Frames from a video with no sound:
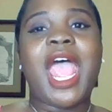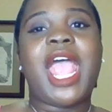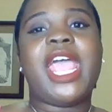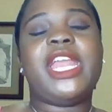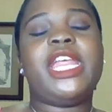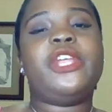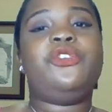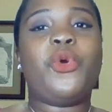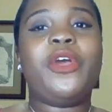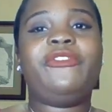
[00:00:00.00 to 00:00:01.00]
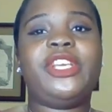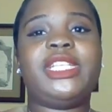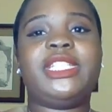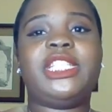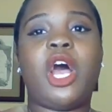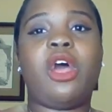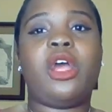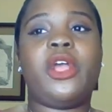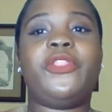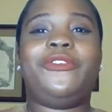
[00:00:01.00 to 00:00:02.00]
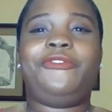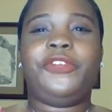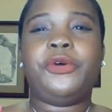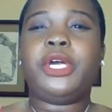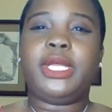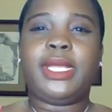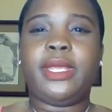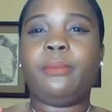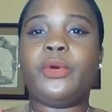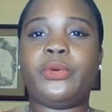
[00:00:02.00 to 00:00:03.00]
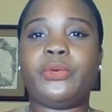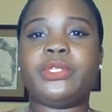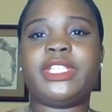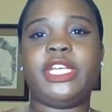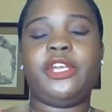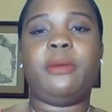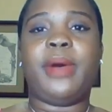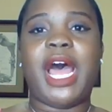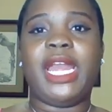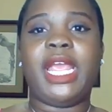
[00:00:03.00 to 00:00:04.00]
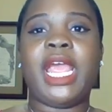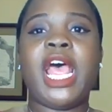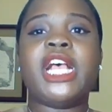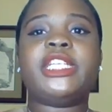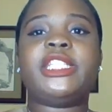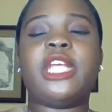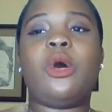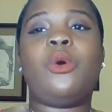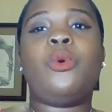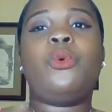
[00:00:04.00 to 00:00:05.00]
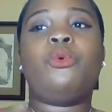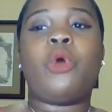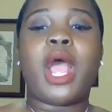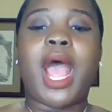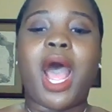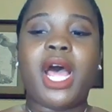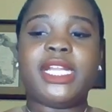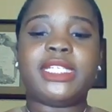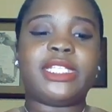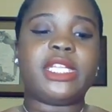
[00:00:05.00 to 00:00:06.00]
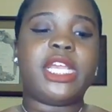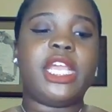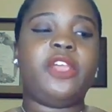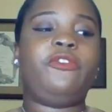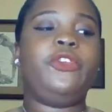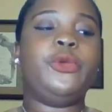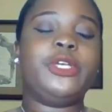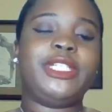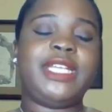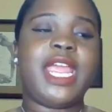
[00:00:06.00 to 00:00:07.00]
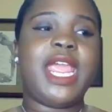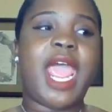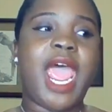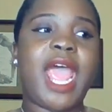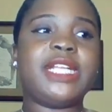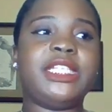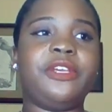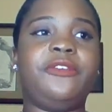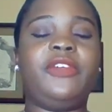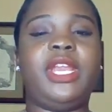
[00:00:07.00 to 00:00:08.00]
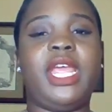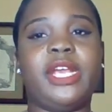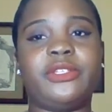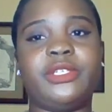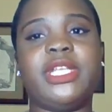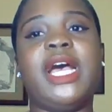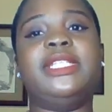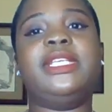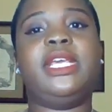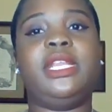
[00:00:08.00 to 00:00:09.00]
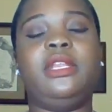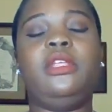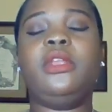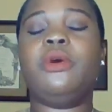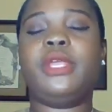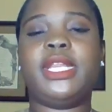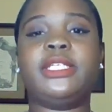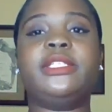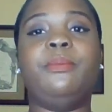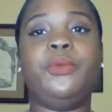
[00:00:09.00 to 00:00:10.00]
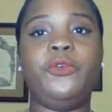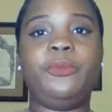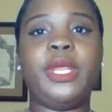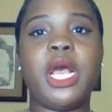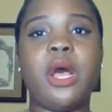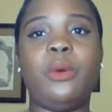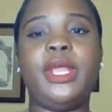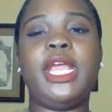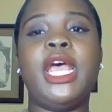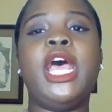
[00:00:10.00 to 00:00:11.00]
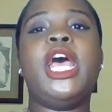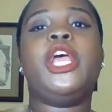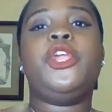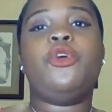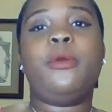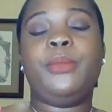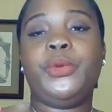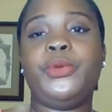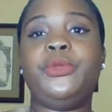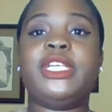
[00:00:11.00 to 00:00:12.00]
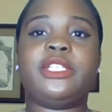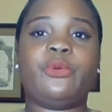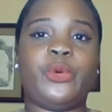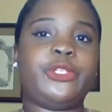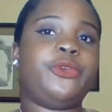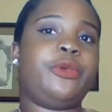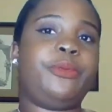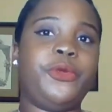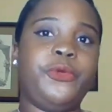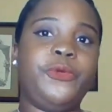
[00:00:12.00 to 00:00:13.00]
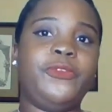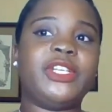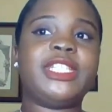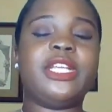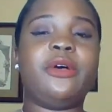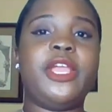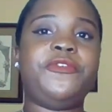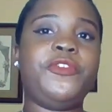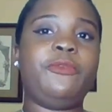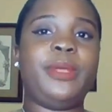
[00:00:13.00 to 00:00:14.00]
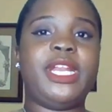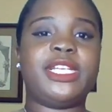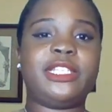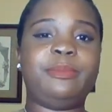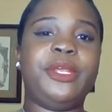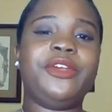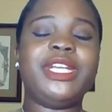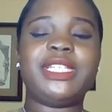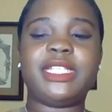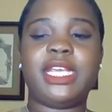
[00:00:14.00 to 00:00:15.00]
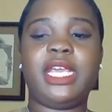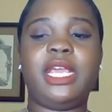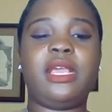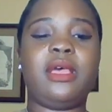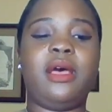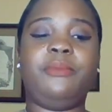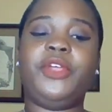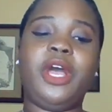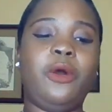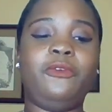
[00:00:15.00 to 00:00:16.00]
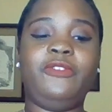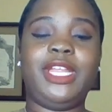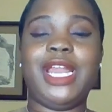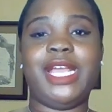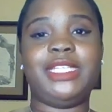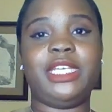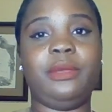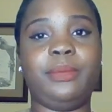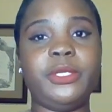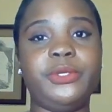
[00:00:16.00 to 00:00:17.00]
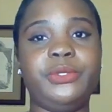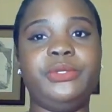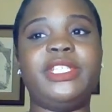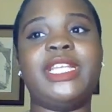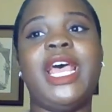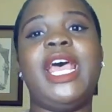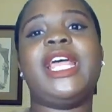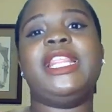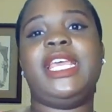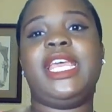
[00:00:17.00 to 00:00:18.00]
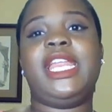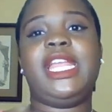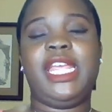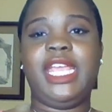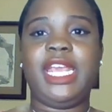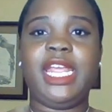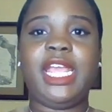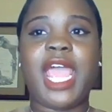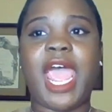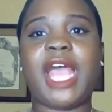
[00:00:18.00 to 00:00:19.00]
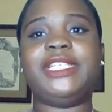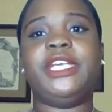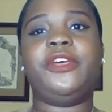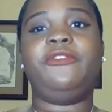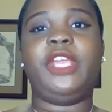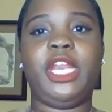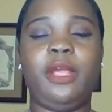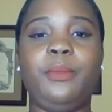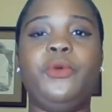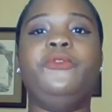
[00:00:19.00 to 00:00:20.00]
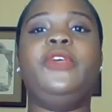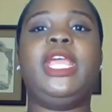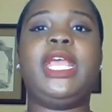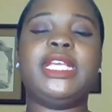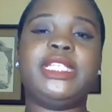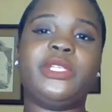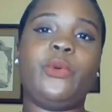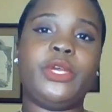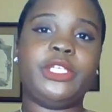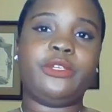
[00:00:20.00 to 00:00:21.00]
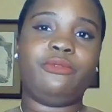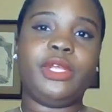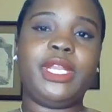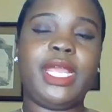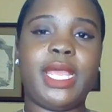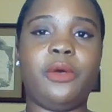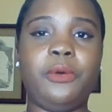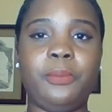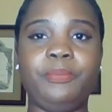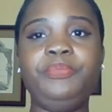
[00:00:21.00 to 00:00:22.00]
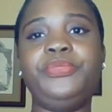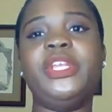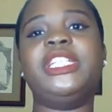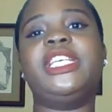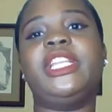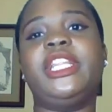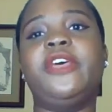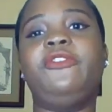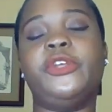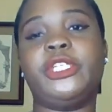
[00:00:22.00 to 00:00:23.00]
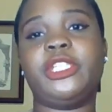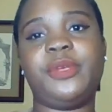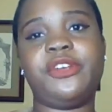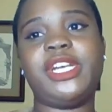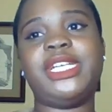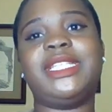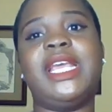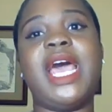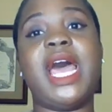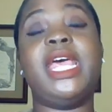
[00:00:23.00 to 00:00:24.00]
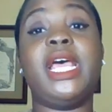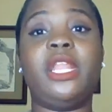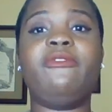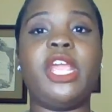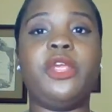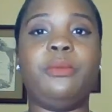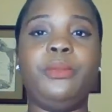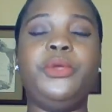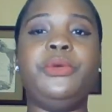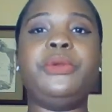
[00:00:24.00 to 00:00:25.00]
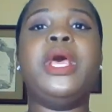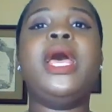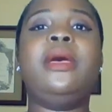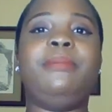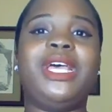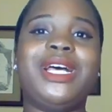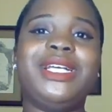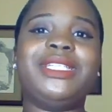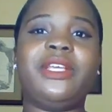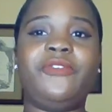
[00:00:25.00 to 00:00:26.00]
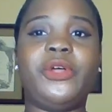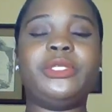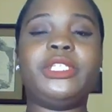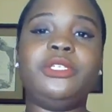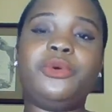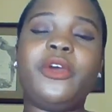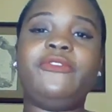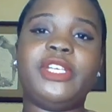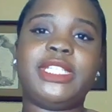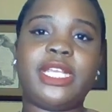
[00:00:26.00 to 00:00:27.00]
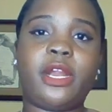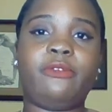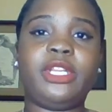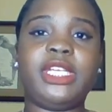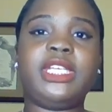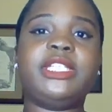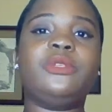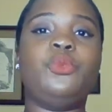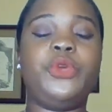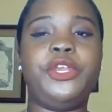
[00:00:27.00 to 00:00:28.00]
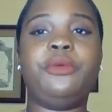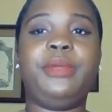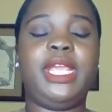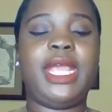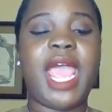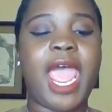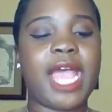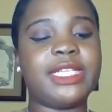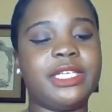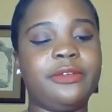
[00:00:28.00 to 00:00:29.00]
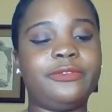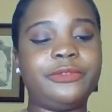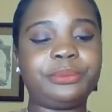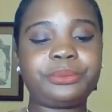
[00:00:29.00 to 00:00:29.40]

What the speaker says: And endorphins are the feel good chemicals in your body. So, honestly, if you're staying active and exercising and, getting some movement going, your mood is going to improve. So, if you've been experiencing the COVID-19 blues, then getting active, getting moving is going to really help to lift your spirits and kind of elevate your mood because of those endorphins that are released when you're being active.